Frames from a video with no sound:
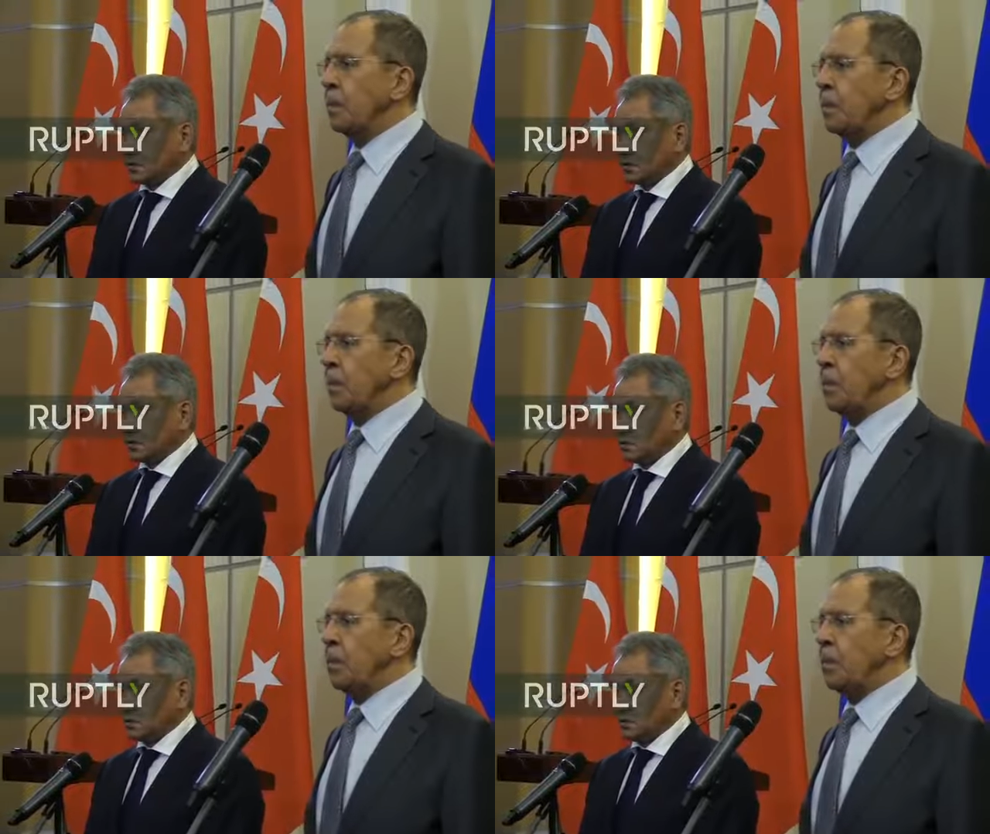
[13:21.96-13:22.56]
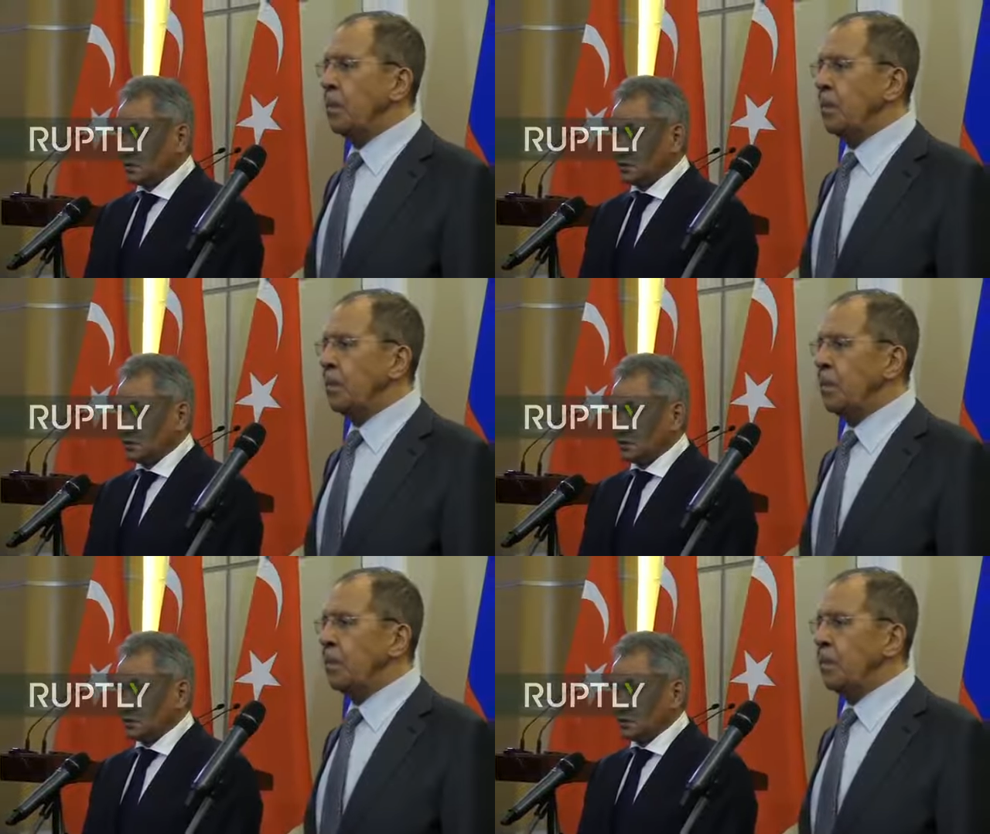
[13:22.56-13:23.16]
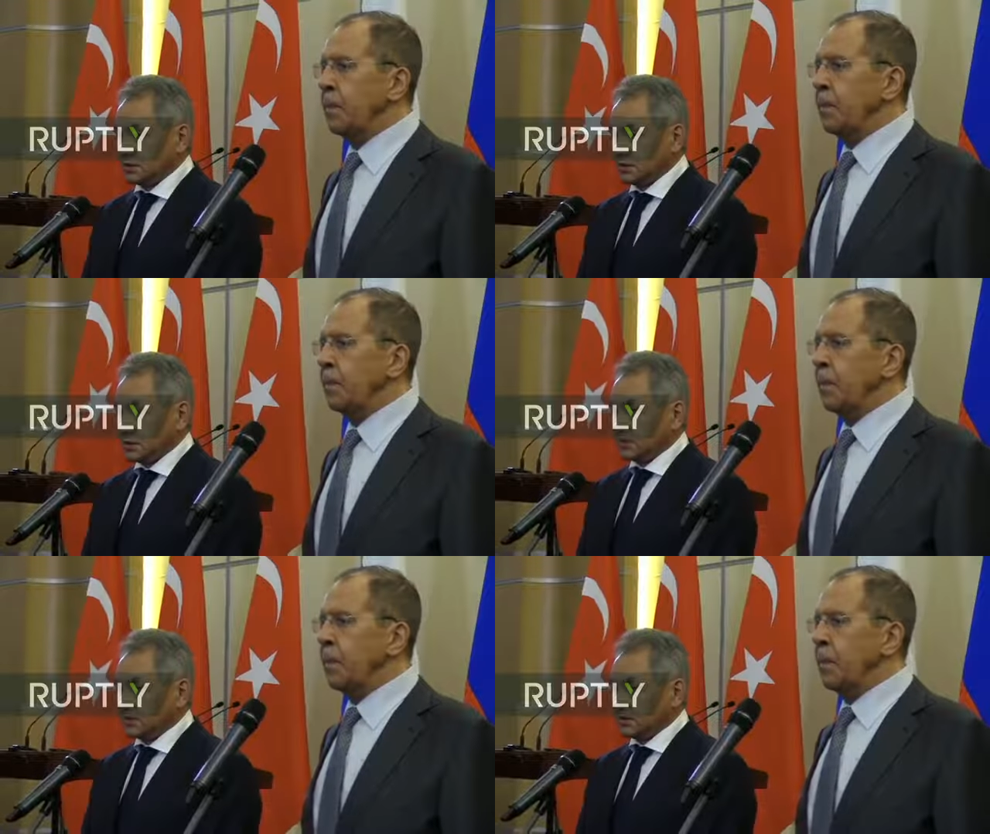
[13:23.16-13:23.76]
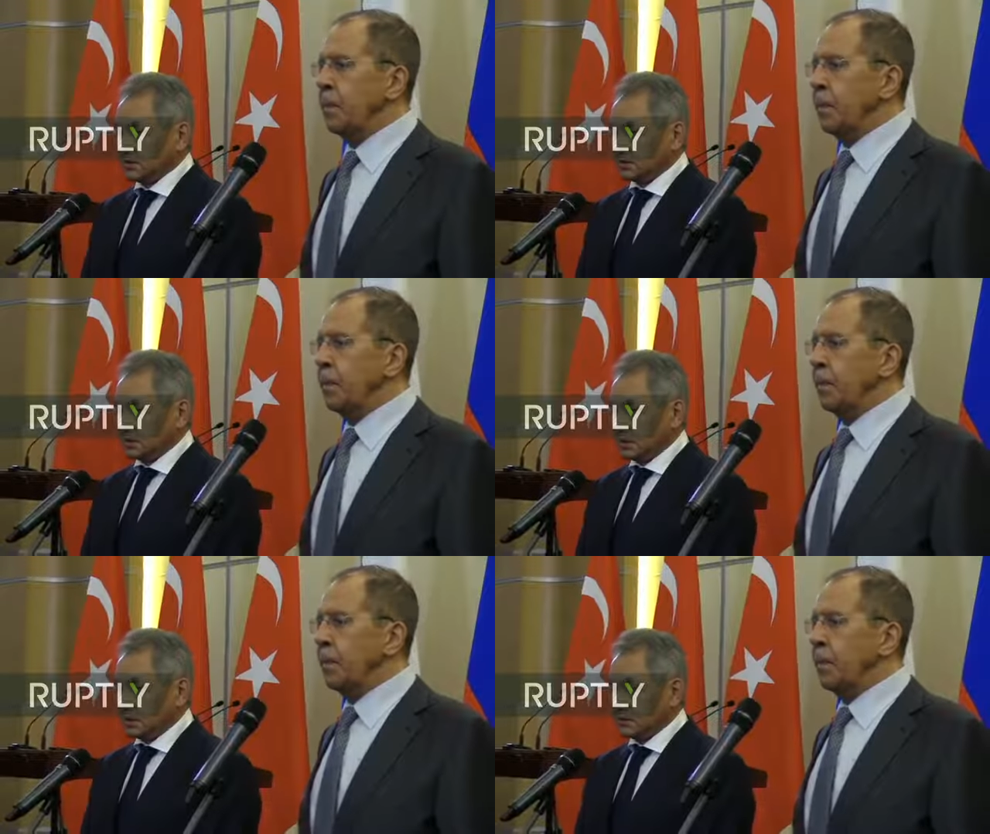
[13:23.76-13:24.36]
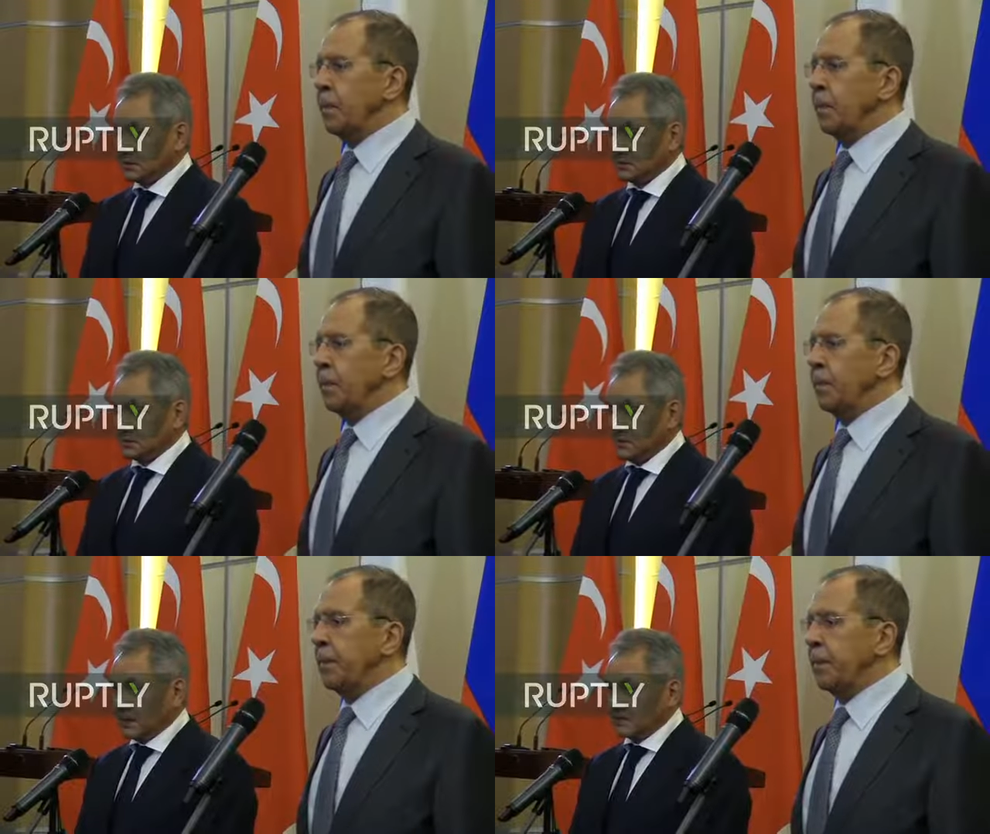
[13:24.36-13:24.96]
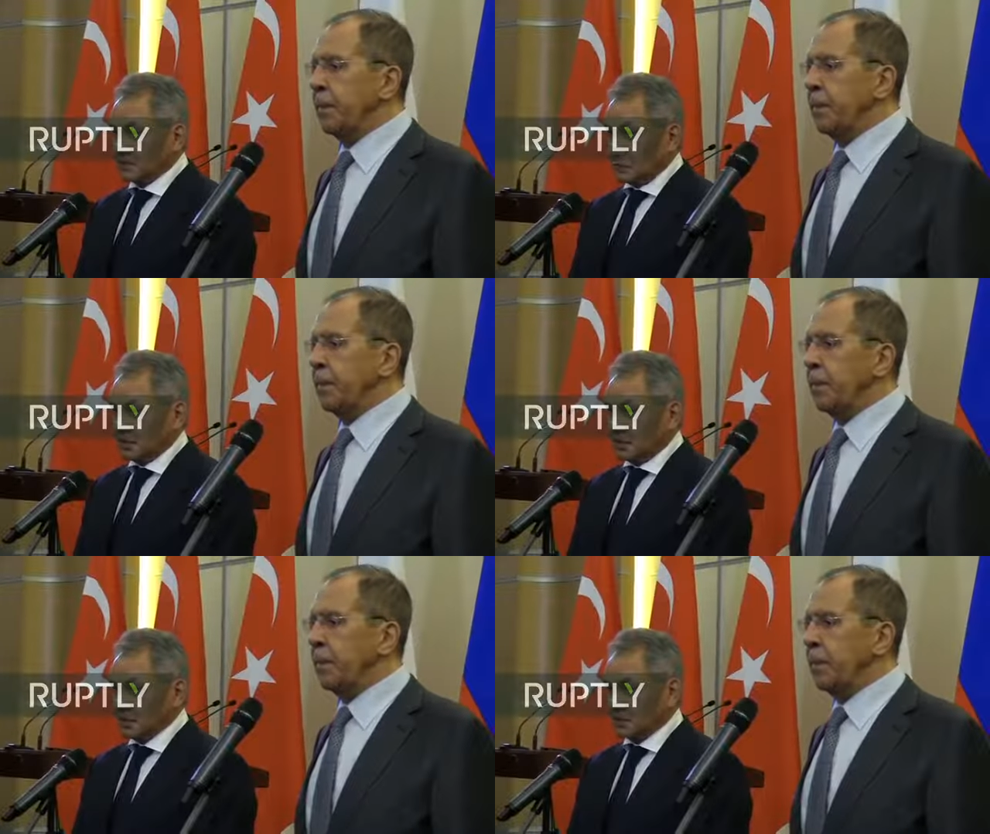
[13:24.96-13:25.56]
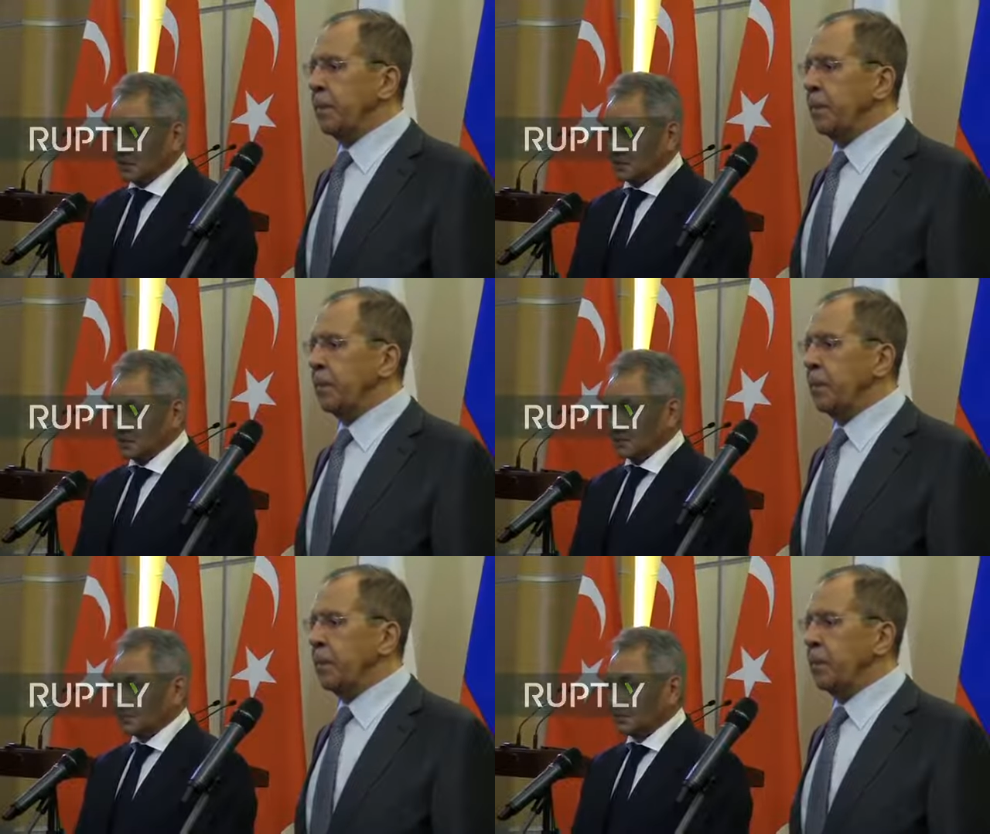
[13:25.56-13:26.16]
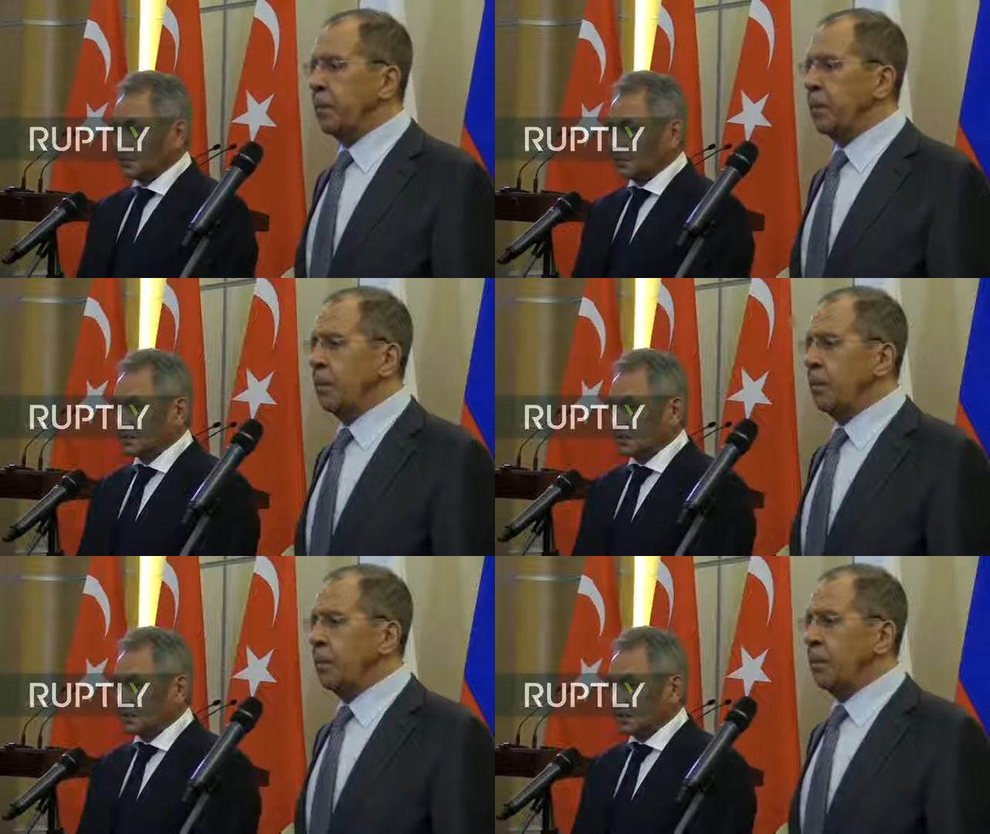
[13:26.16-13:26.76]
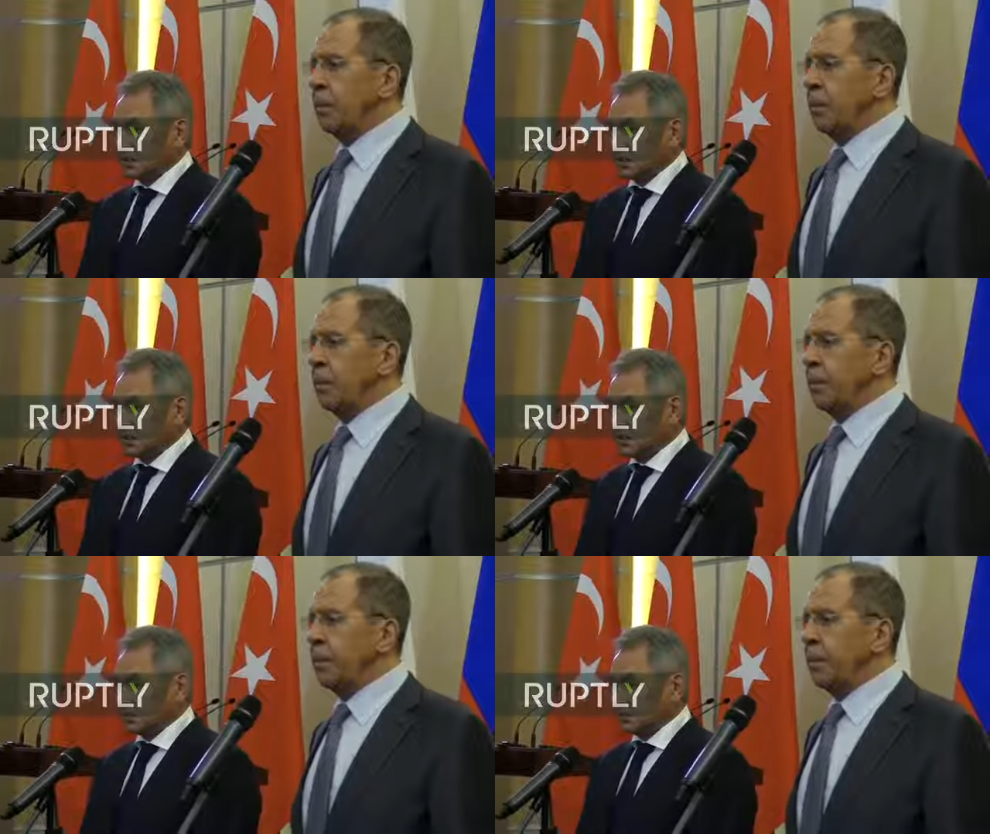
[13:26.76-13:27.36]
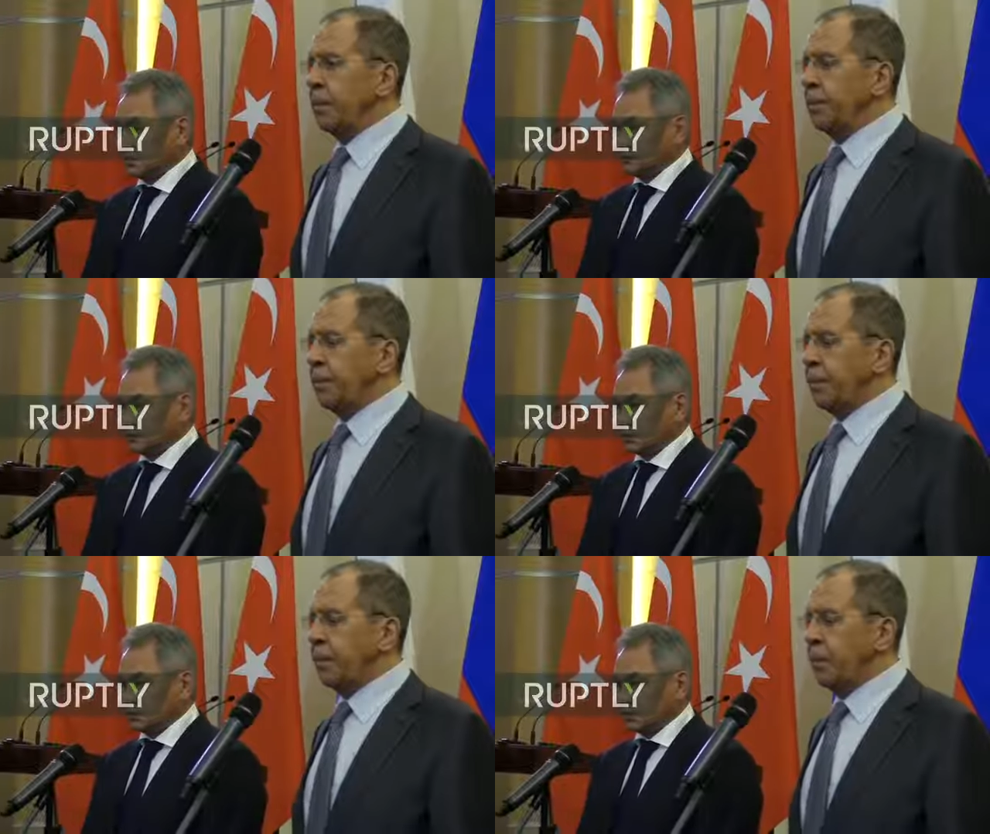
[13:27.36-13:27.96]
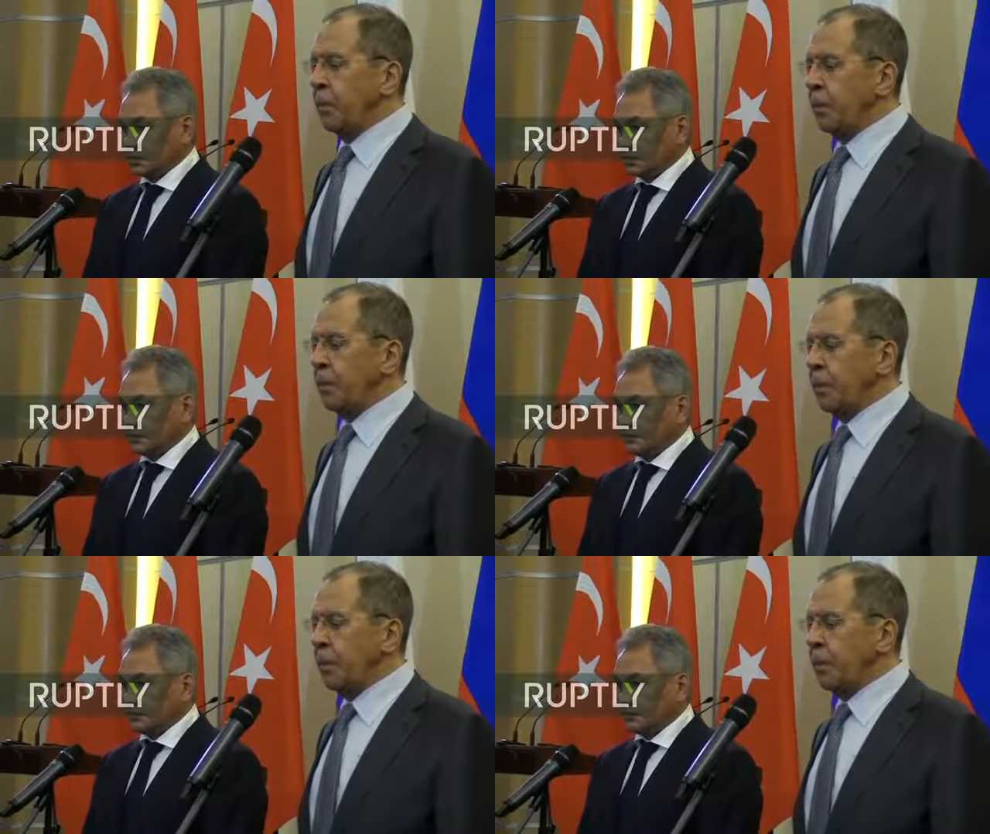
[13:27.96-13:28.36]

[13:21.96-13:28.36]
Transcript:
Speaker 1: I cannot say right now the specific numbers right now, but we're going to need